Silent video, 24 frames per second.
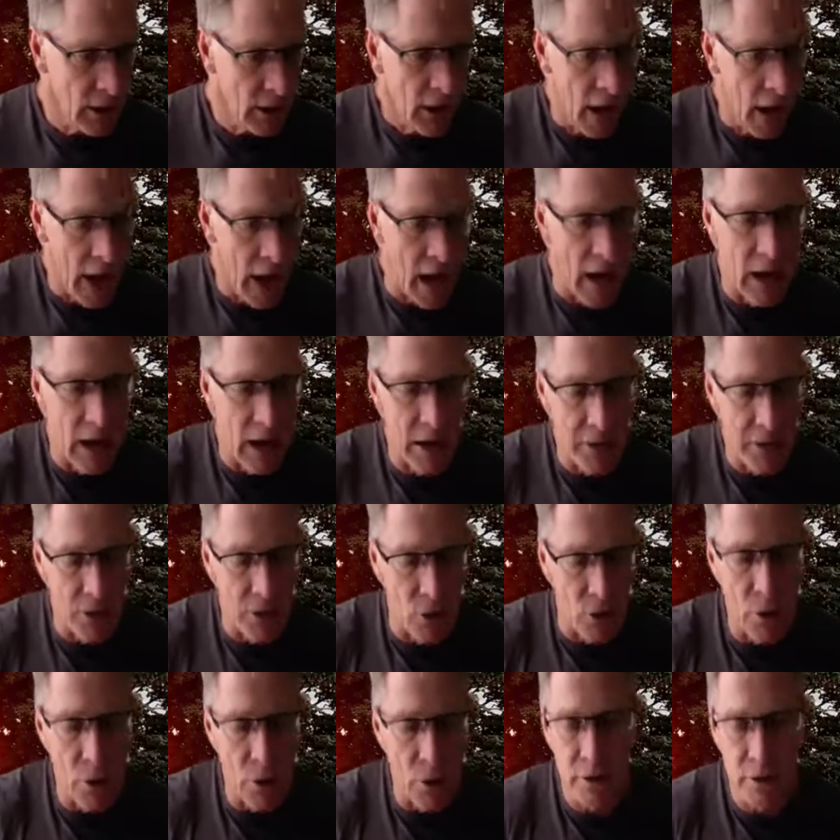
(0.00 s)
And
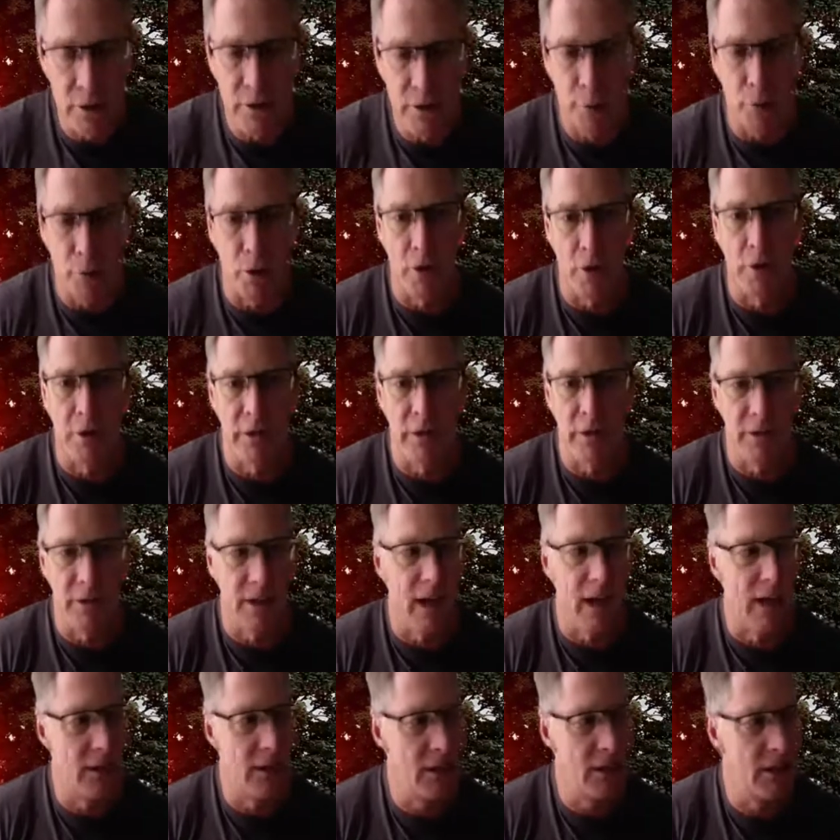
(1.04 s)
all the other products
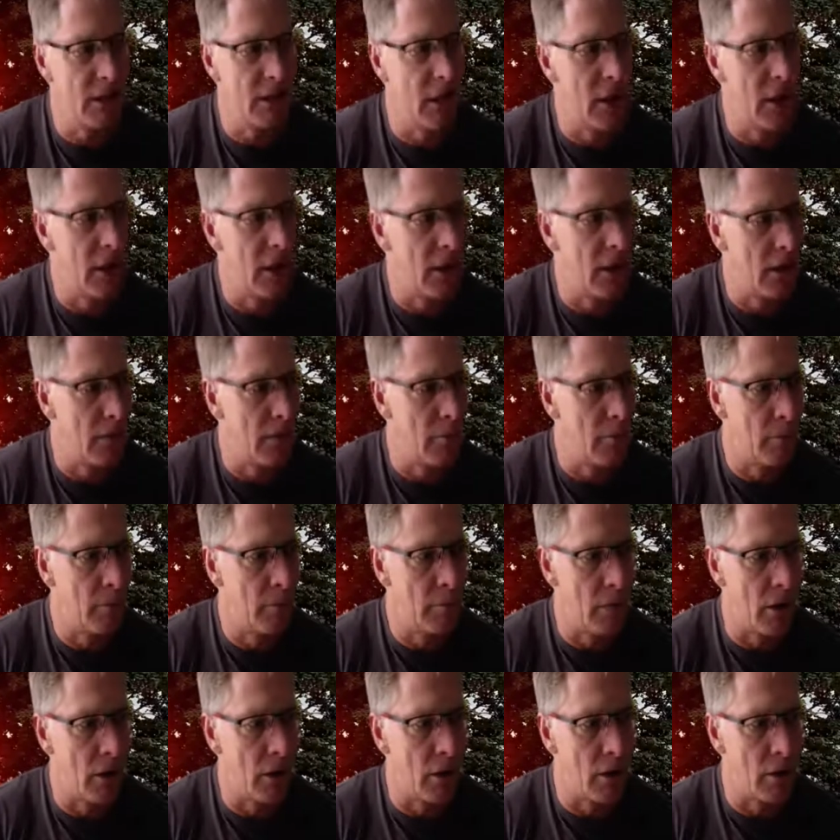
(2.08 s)
that
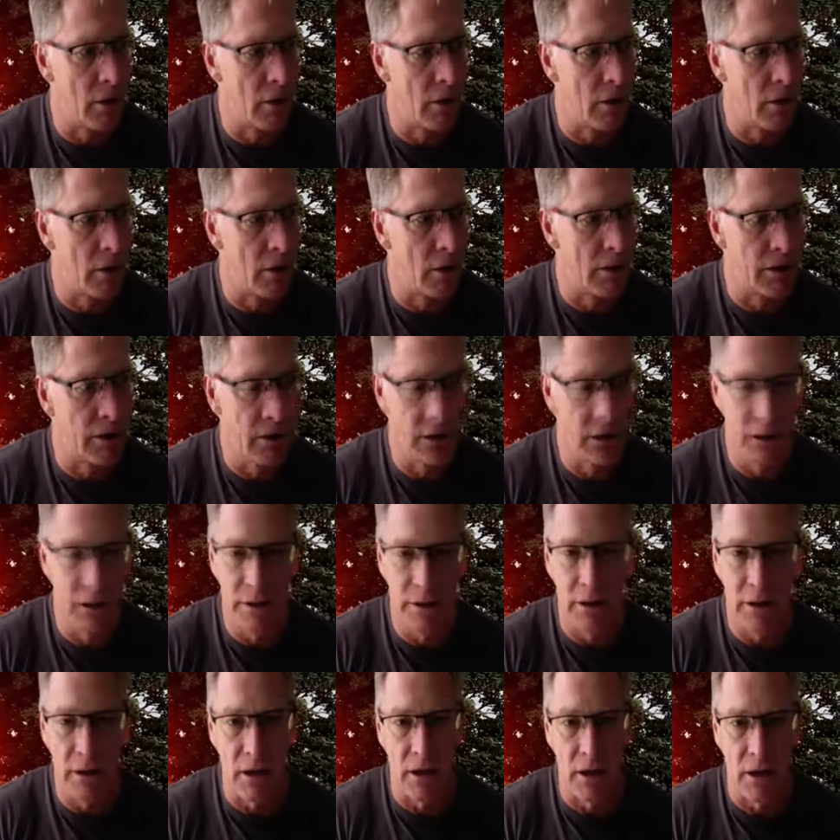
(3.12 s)
are in the
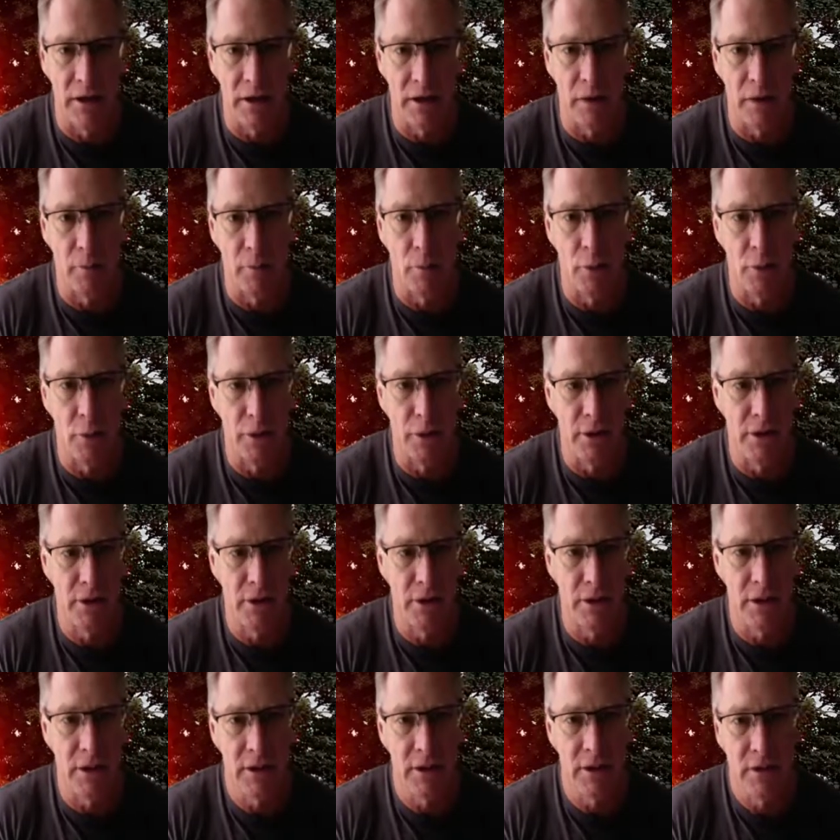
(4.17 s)
lineup with
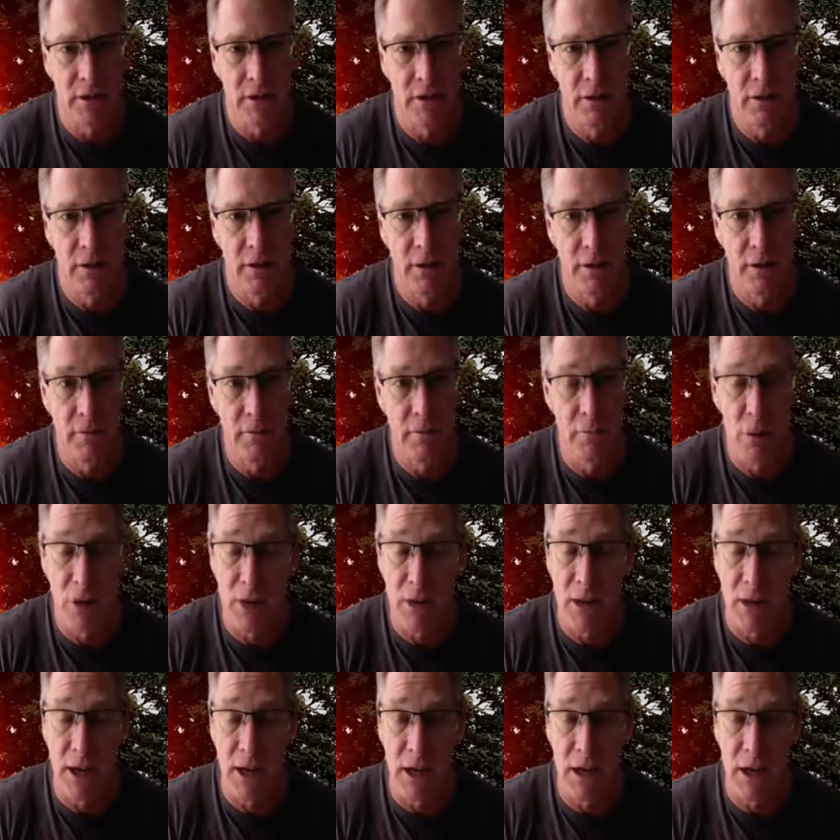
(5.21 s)

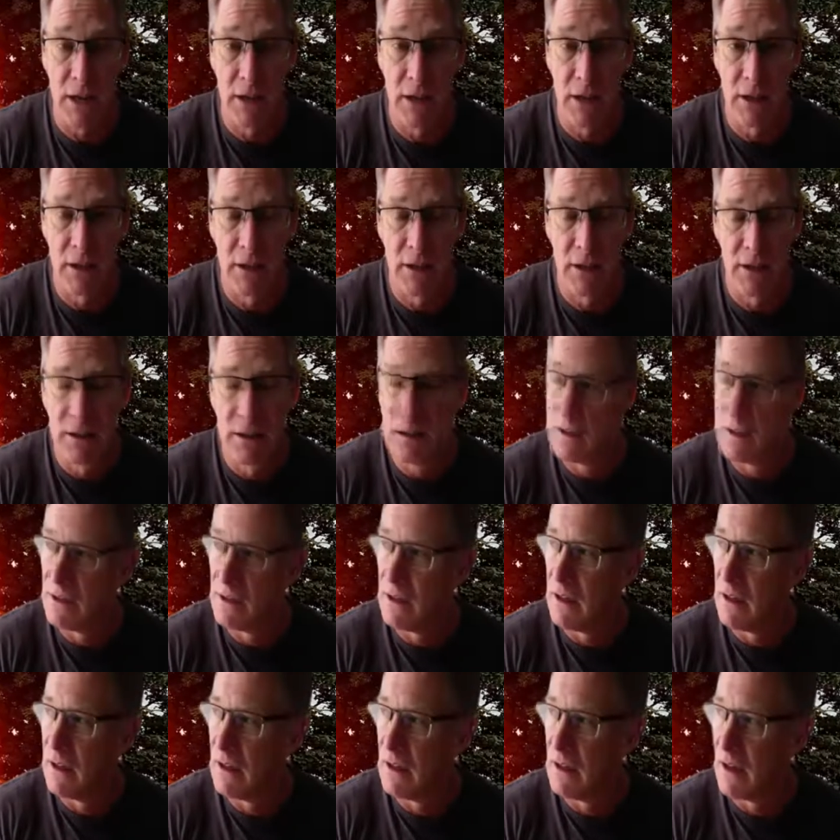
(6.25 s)
Mutatech.
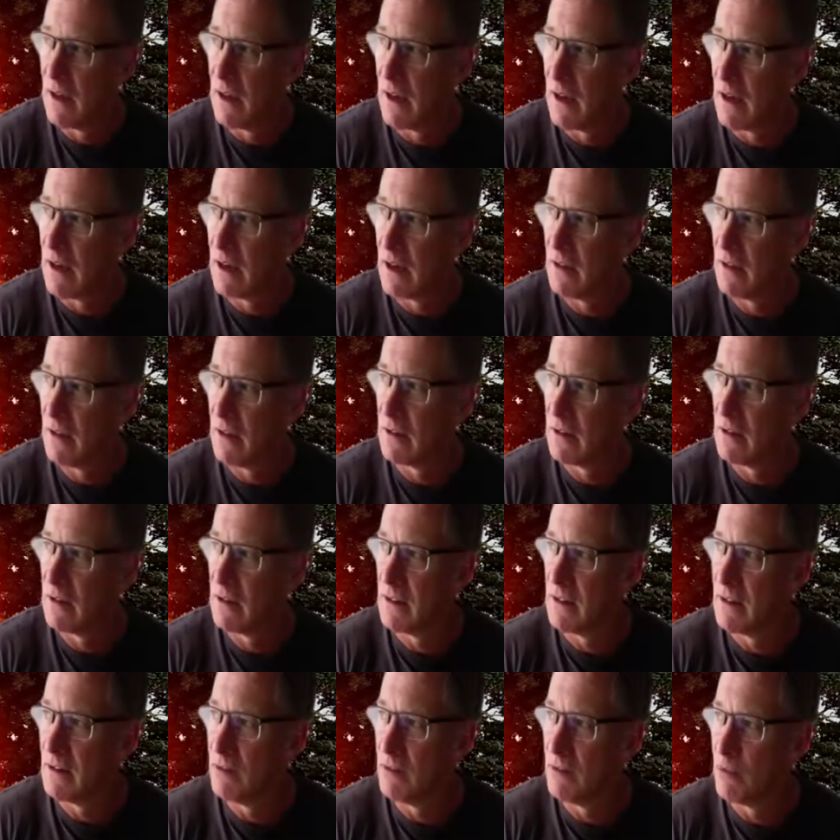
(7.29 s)
I can't think
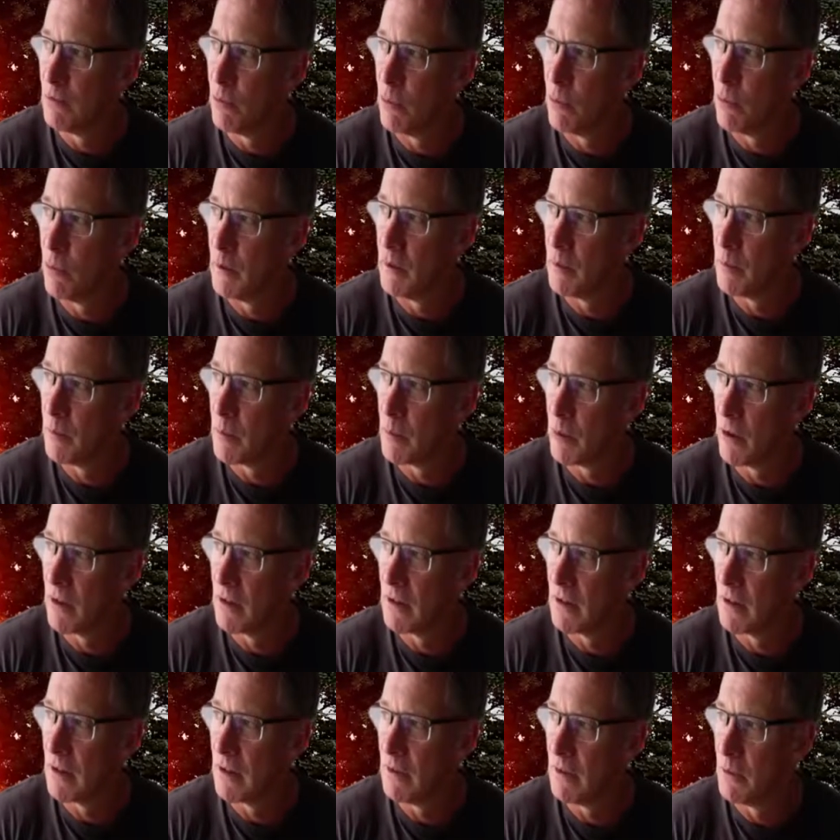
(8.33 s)
of one product
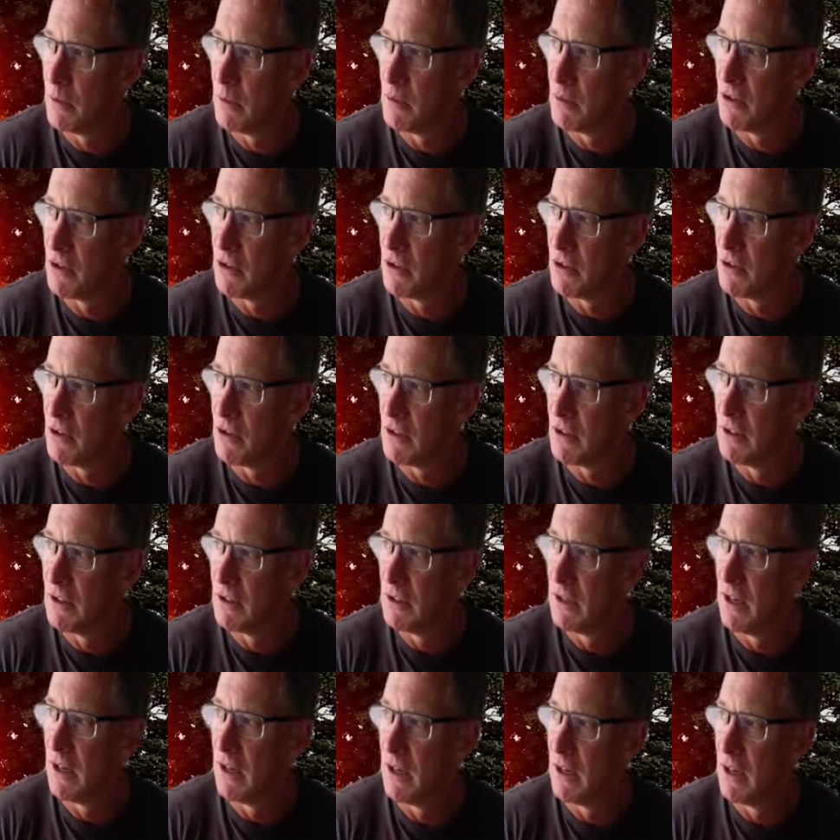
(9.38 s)
that would be dodgy
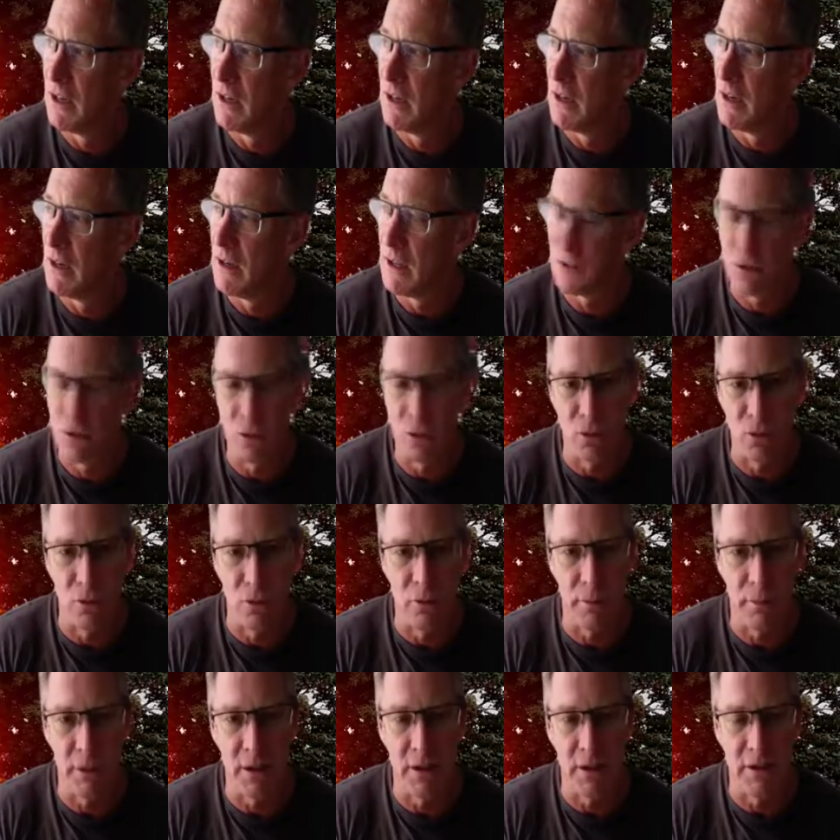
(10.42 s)
at all,
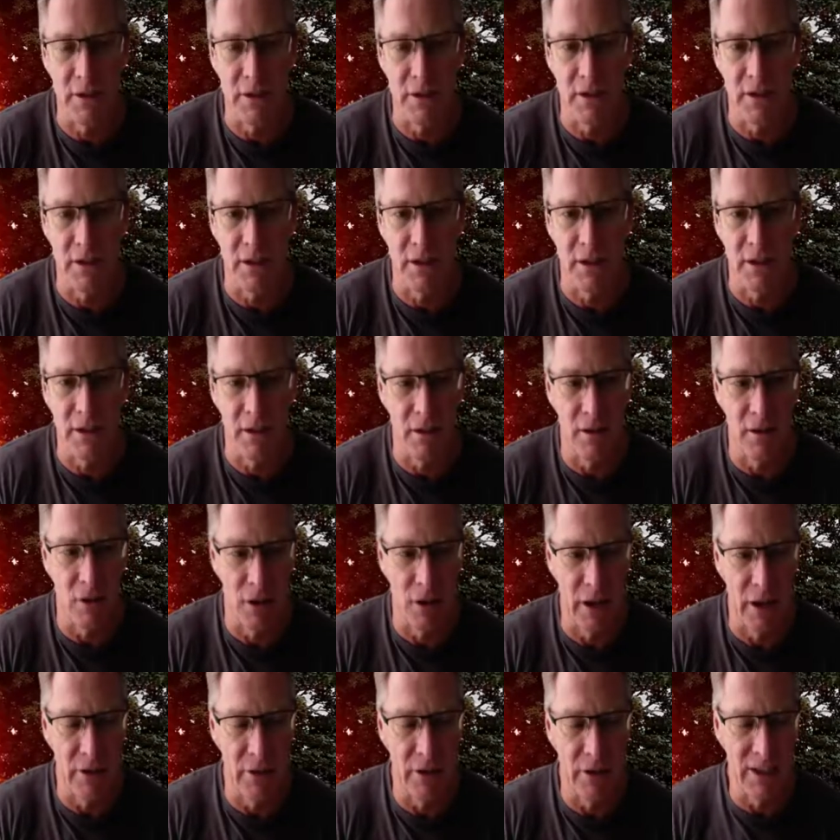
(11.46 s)
because
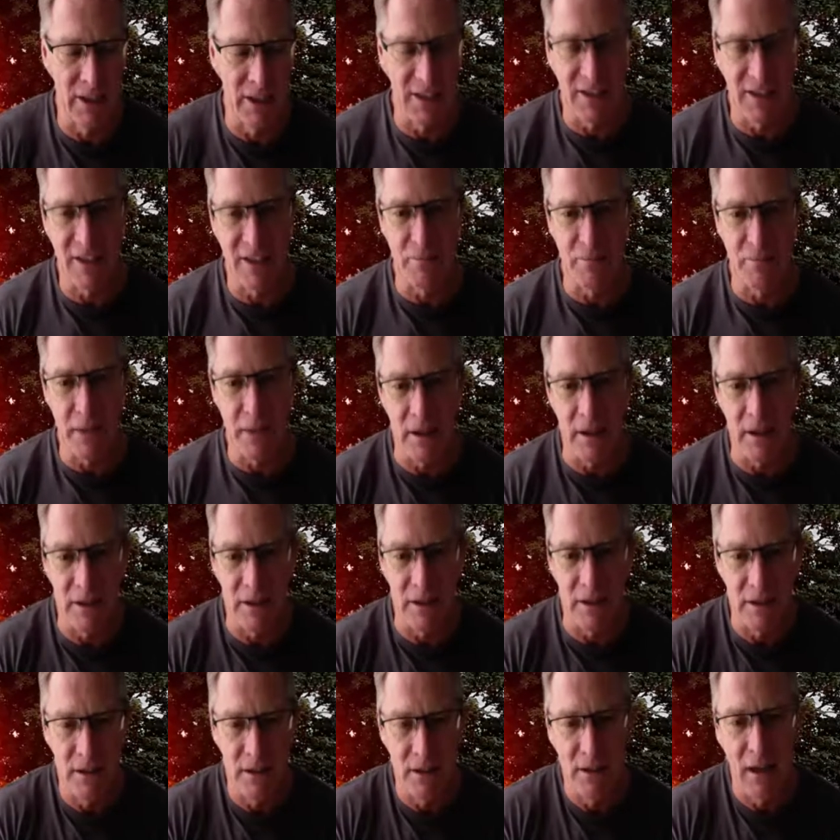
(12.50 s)
everything they've made
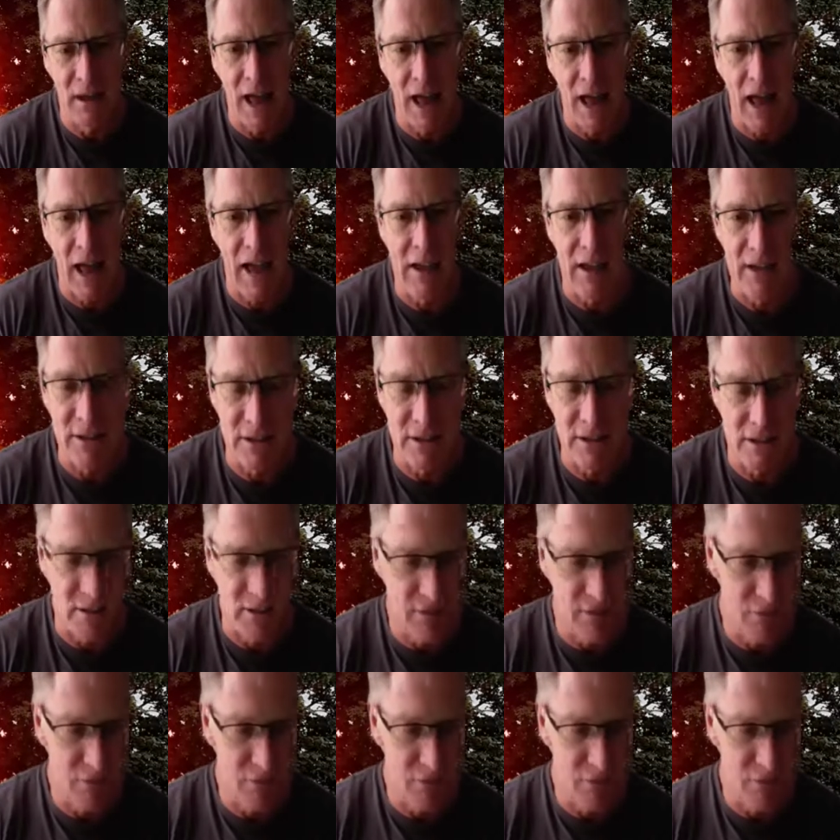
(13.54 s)
has